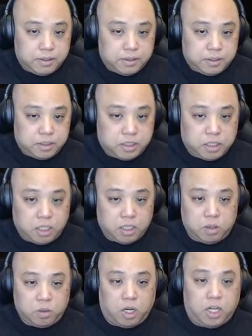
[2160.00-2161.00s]

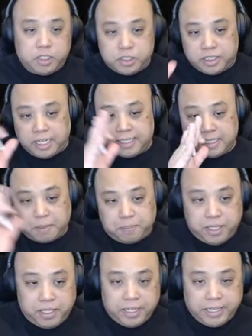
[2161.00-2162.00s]
So understand that
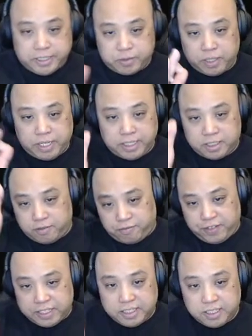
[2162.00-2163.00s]
pH range
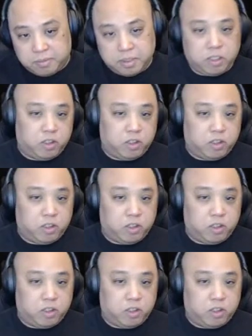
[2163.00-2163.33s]
fits in the middle of